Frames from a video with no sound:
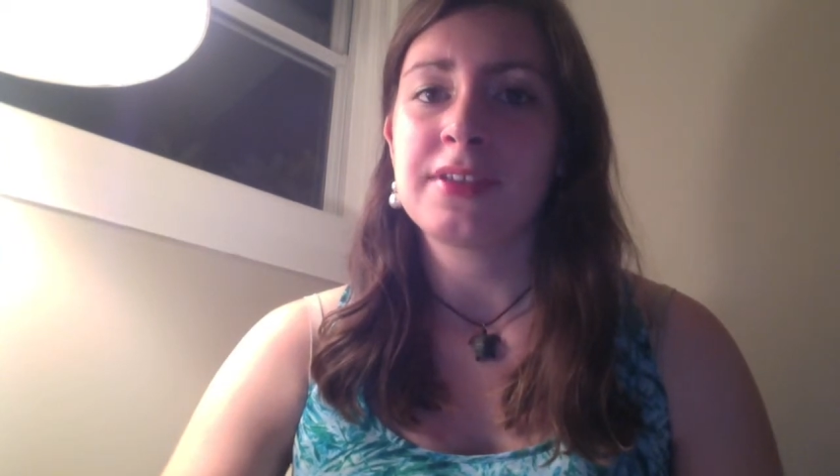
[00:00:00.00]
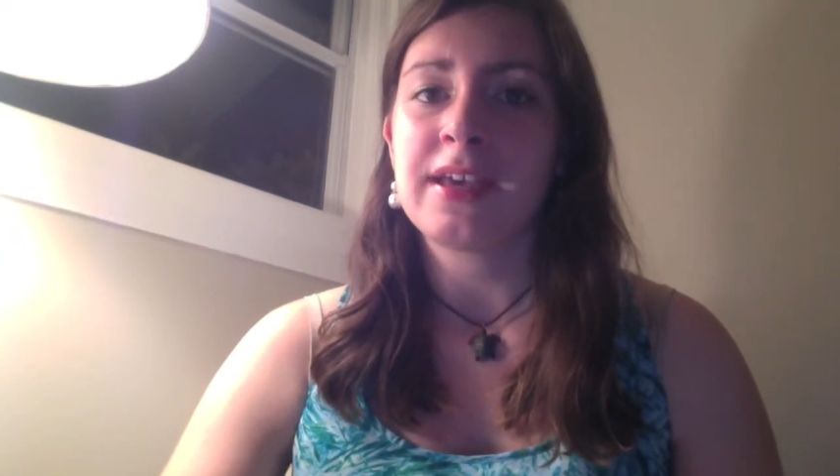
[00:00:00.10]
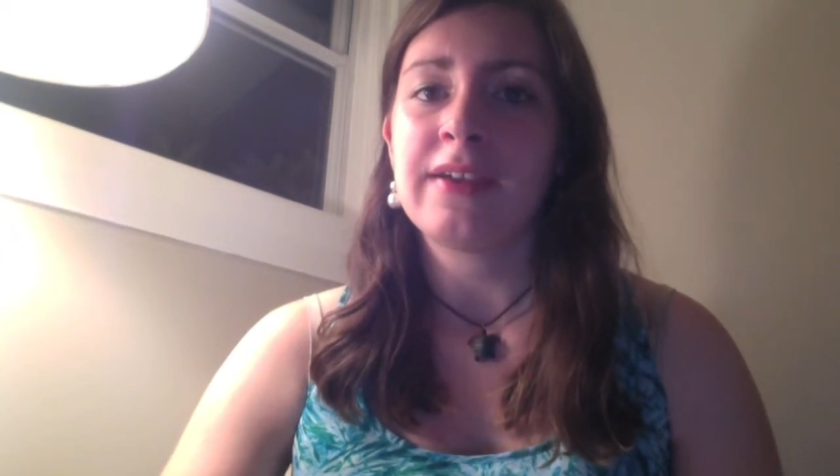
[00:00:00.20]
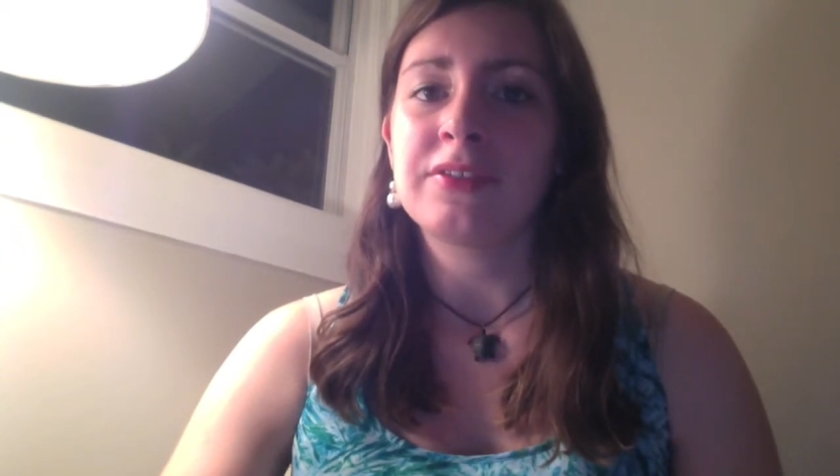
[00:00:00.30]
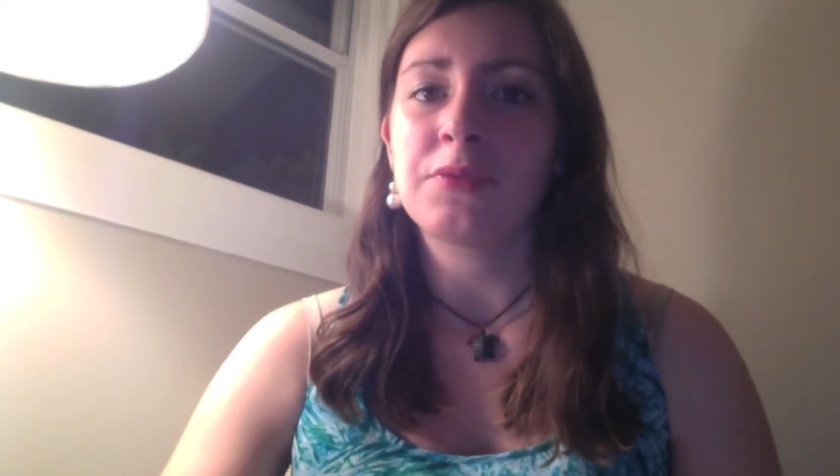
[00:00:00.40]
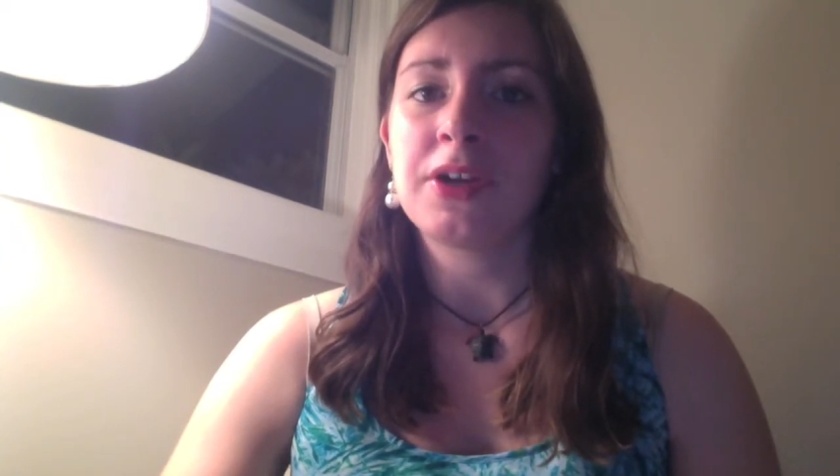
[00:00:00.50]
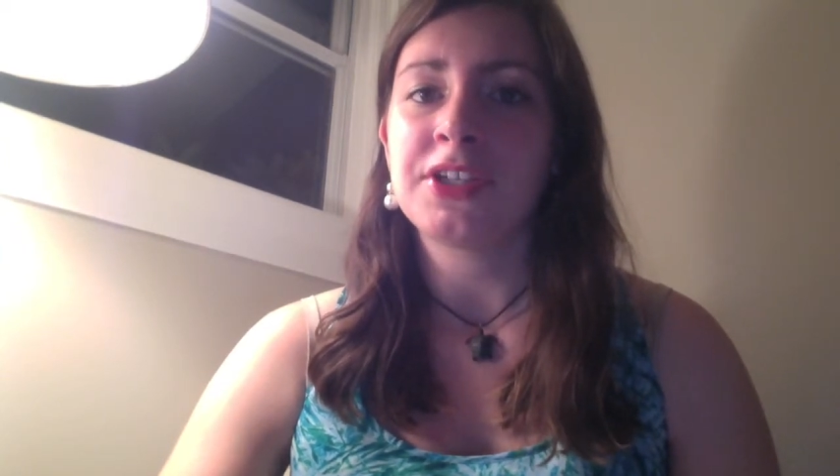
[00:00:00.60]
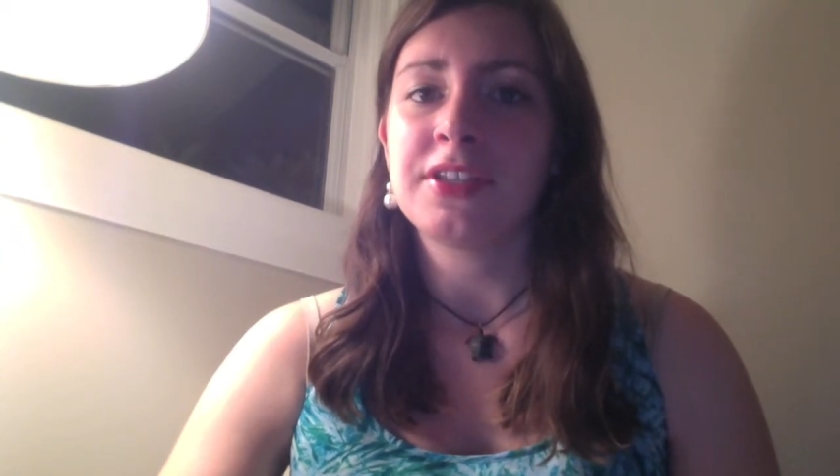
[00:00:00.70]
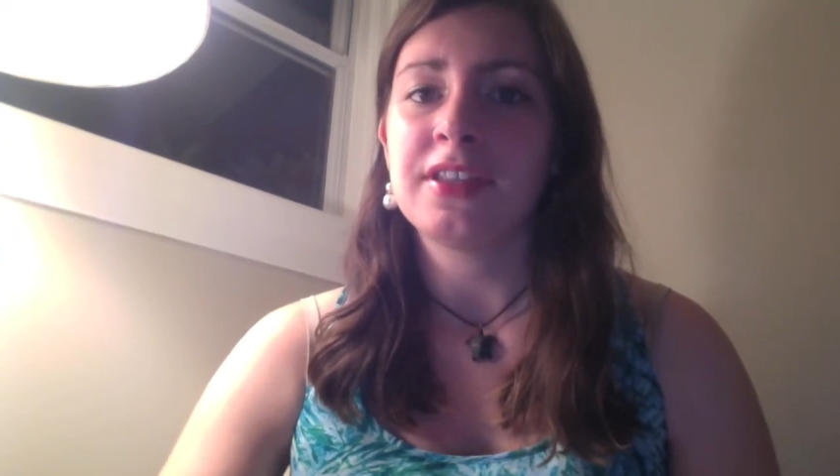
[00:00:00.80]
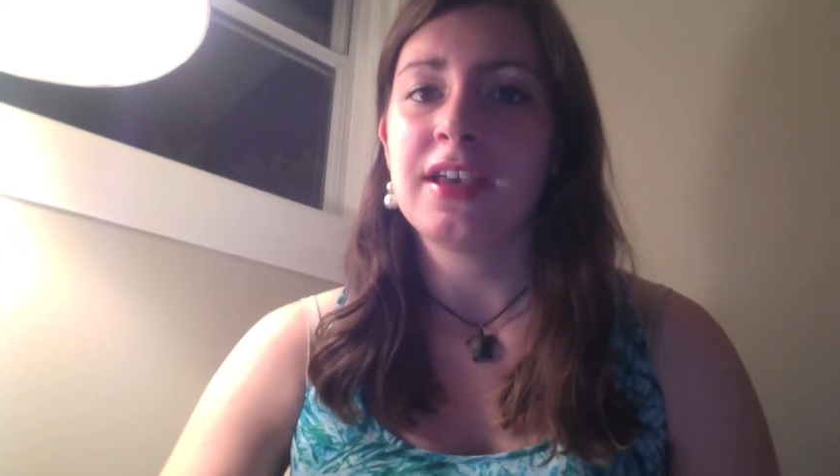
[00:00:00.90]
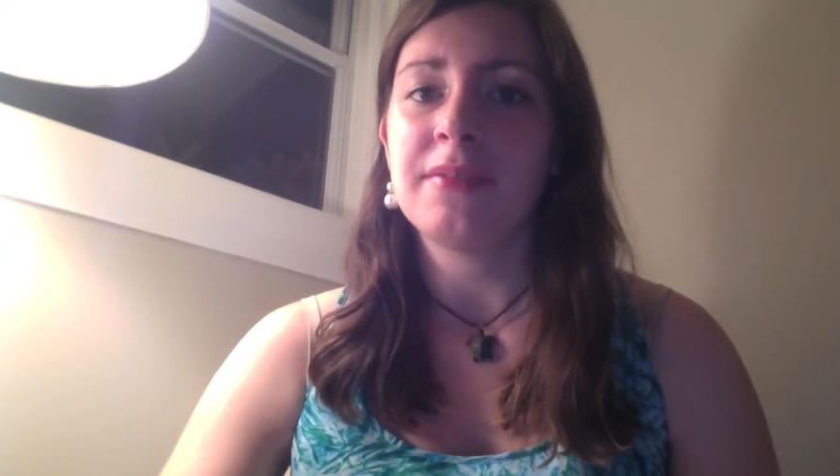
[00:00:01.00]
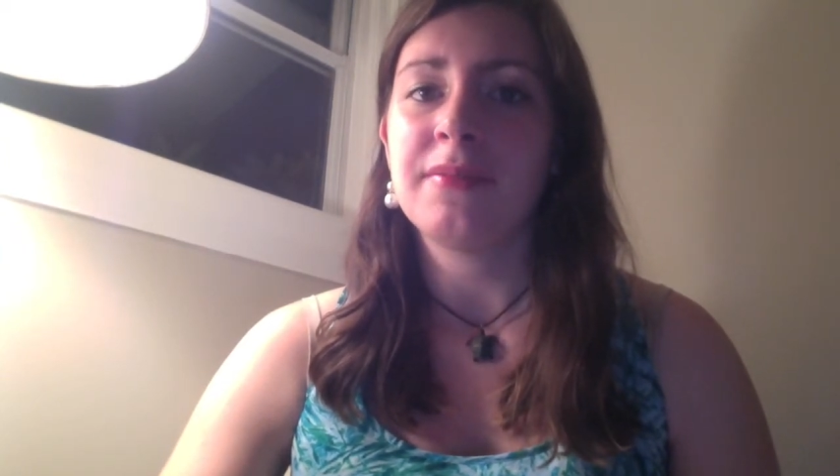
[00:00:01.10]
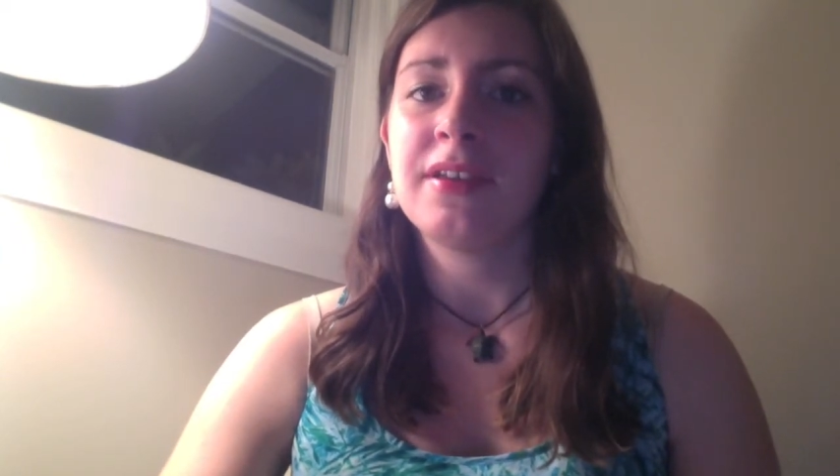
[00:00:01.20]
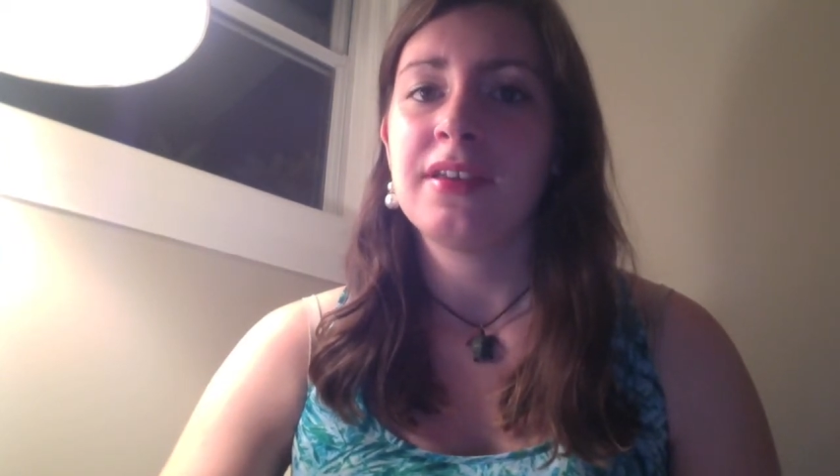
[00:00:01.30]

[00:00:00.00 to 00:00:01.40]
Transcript: lives and watching them